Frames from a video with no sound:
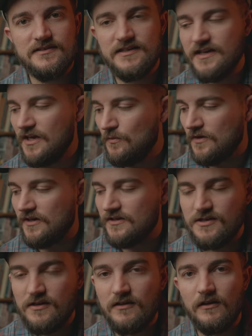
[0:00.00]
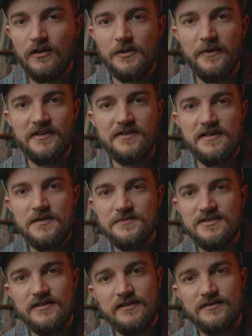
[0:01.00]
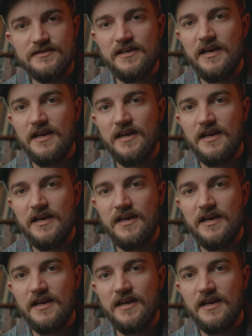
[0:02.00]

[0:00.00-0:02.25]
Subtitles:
Today we're going to talk all about the M6